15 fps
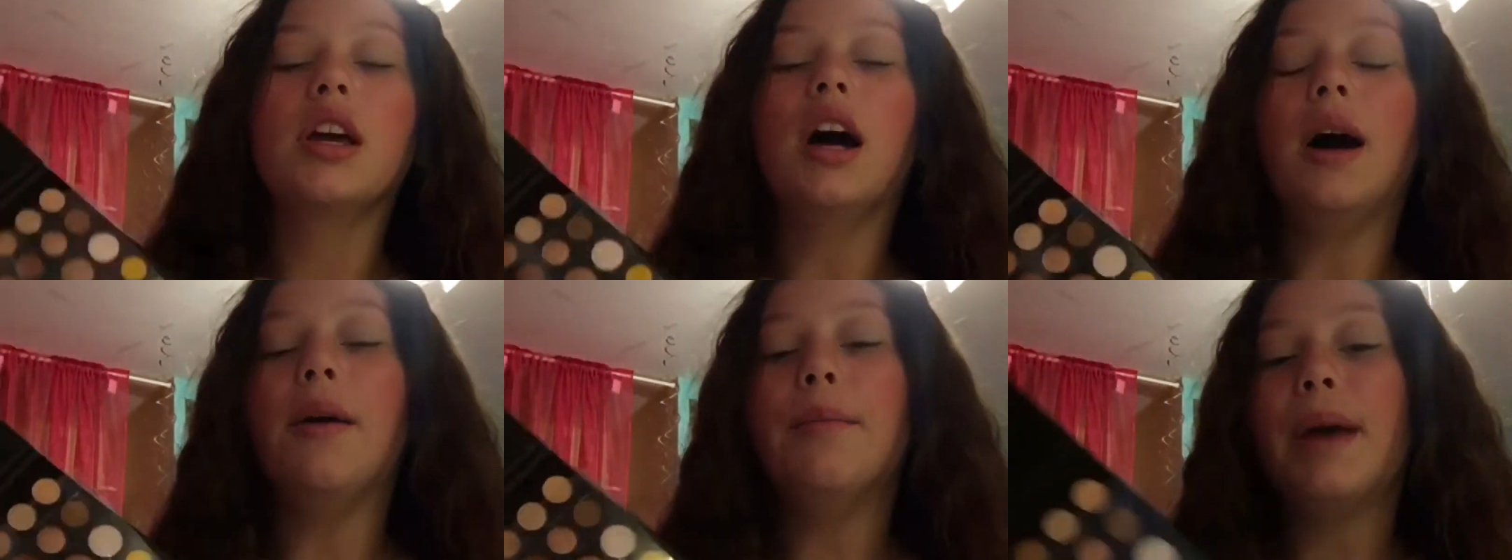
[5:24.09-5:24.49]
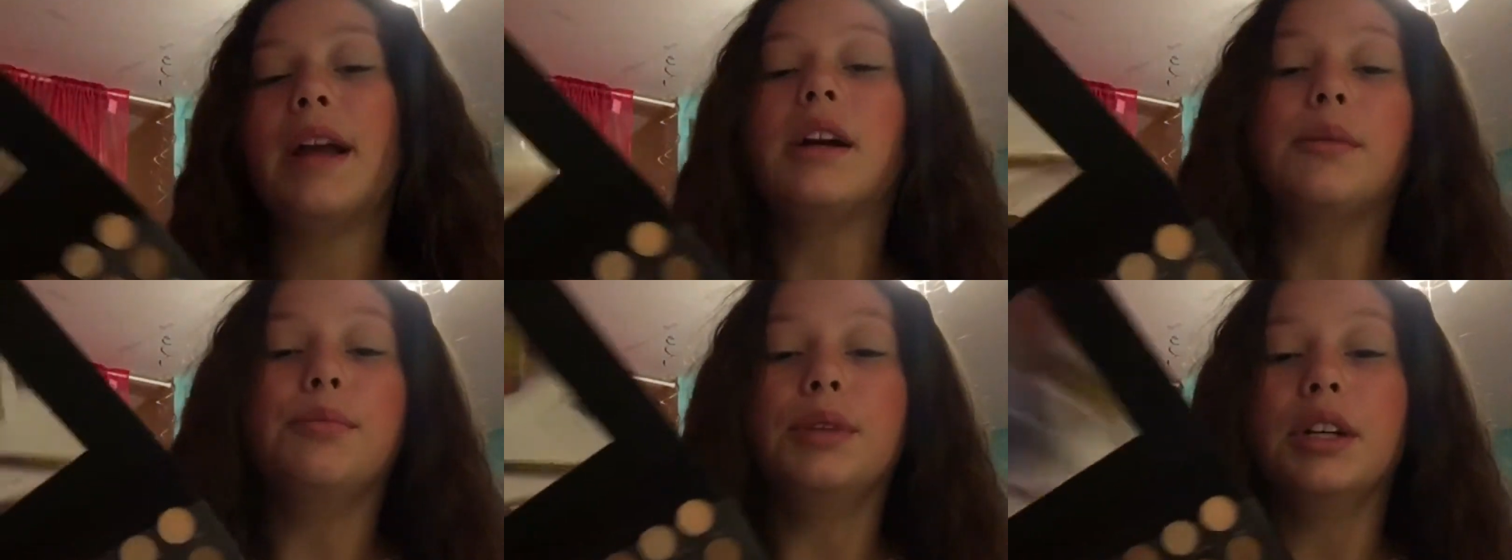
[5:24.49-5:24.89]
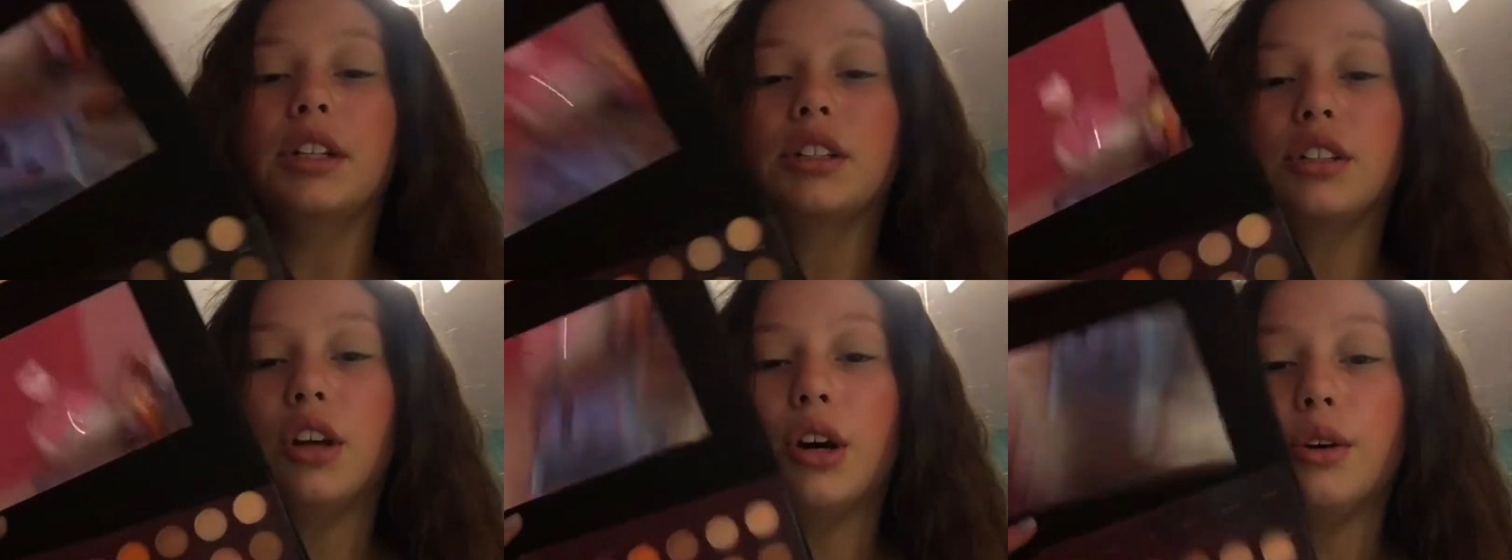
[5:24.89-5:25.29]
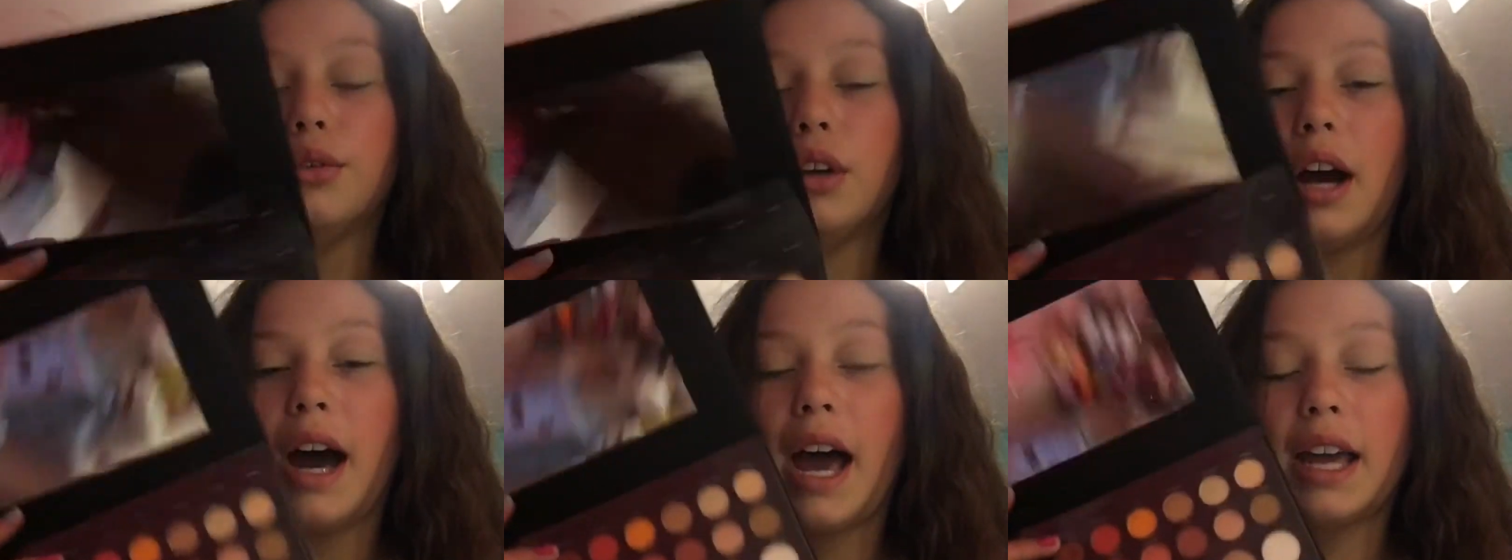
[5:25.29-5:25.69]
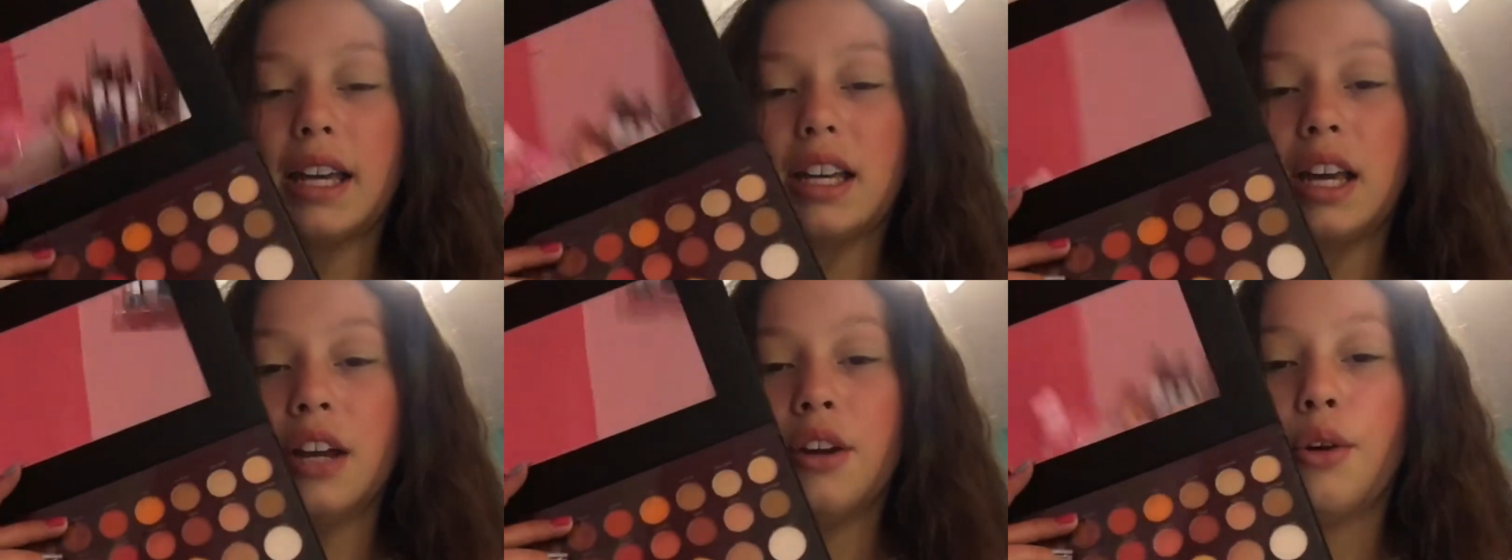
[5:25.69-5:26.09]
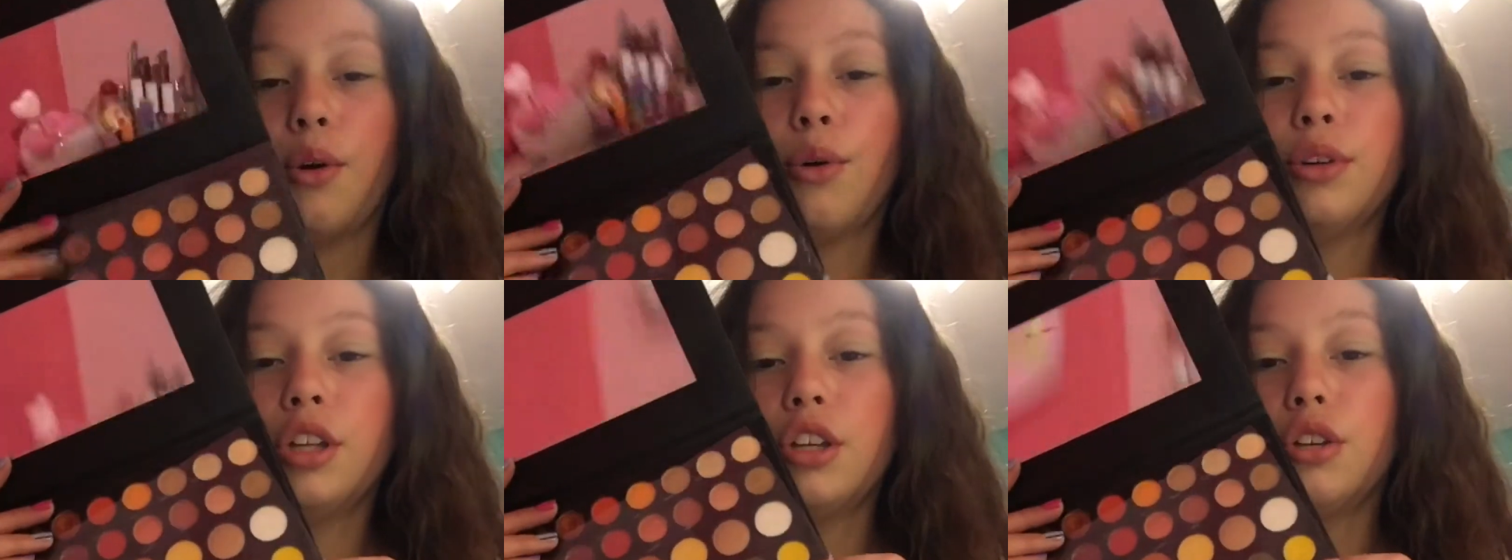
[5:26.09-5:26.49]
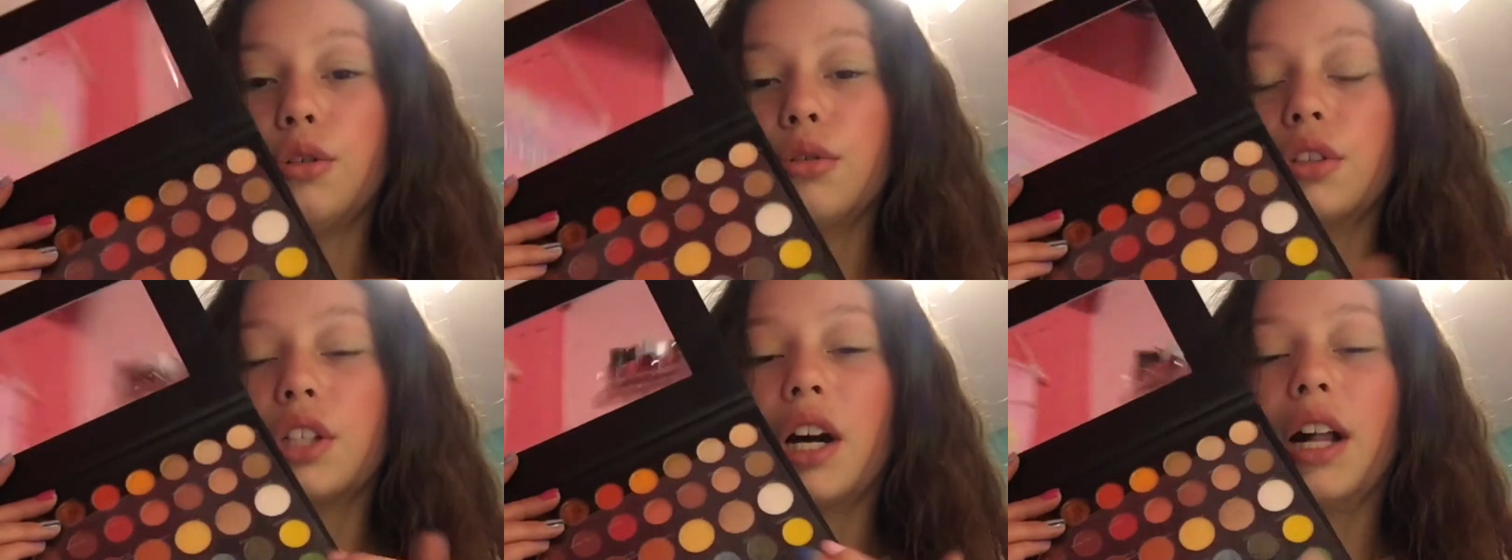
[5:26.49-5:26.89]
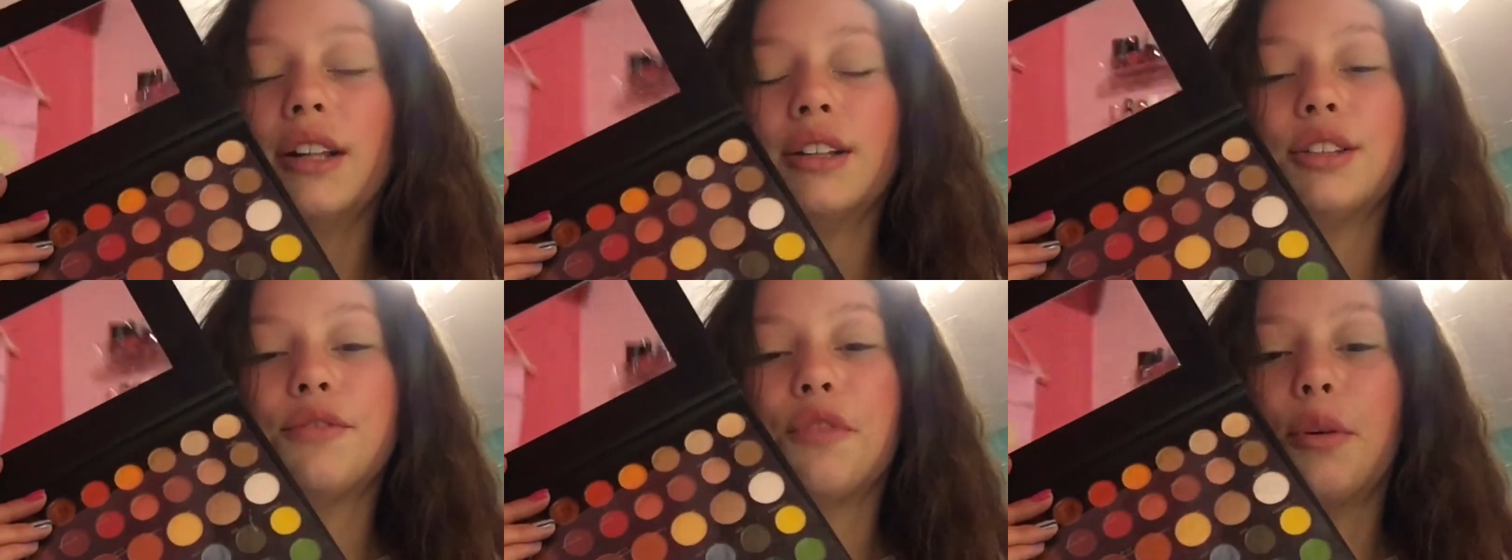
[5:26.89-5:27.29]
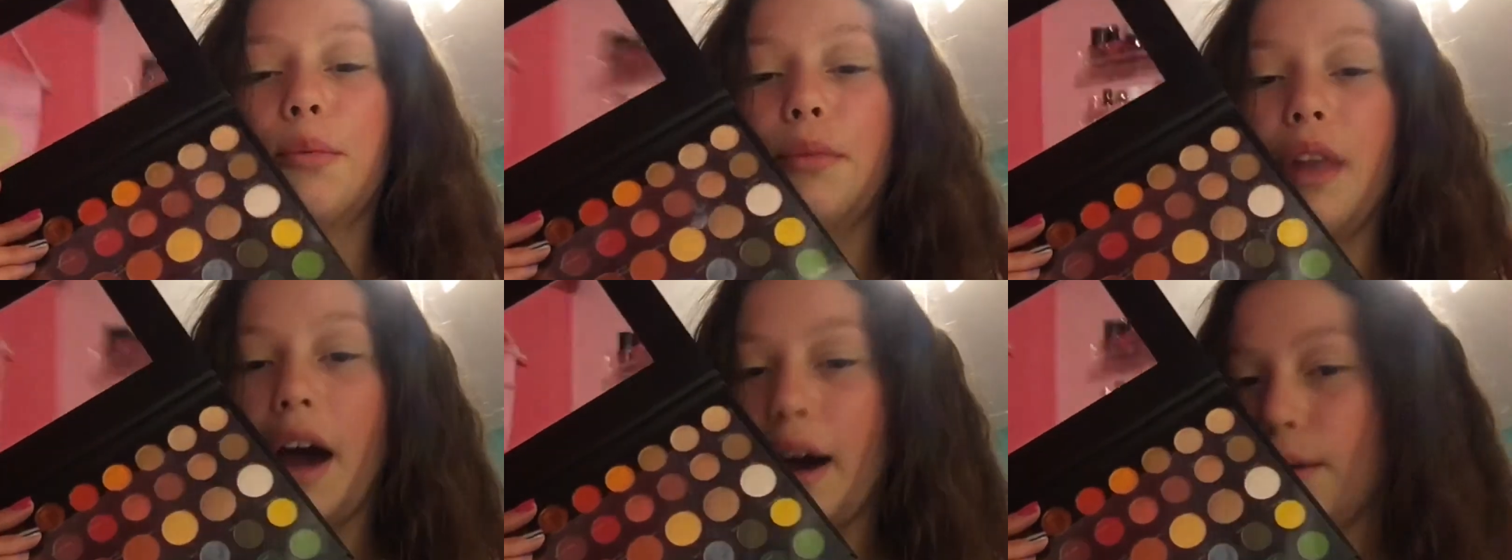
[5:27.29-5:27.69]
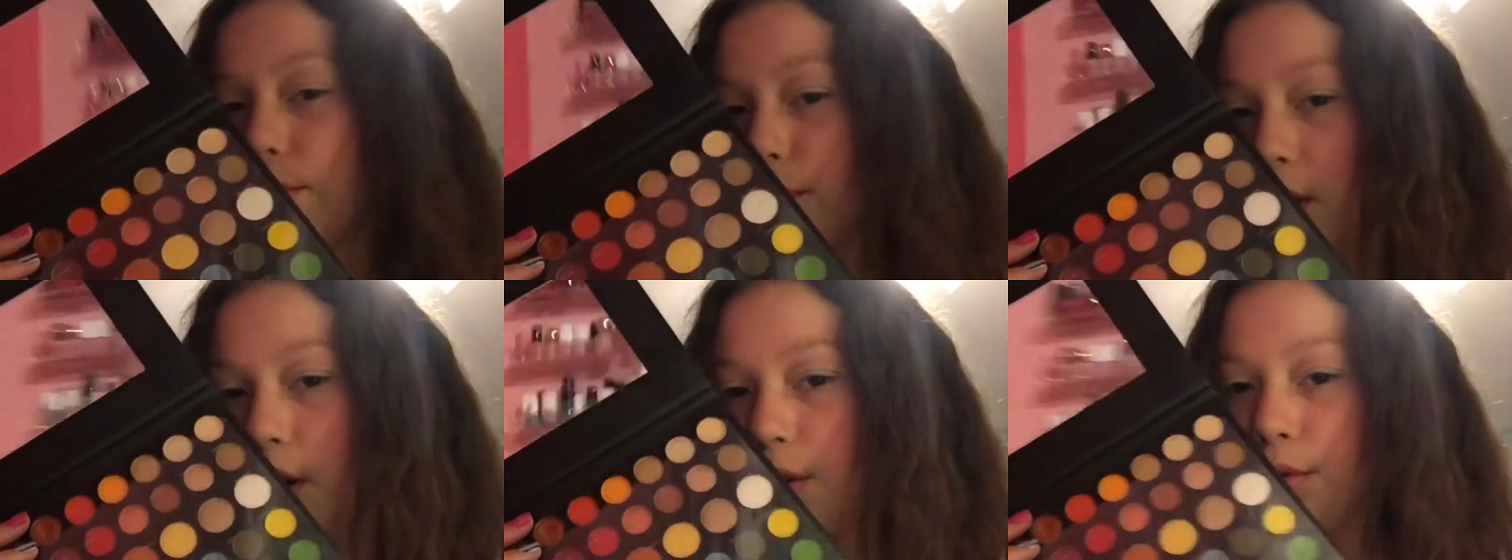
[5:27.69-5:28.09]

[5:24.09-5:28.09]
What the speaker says: a makeup look. So I can only use colors from that row.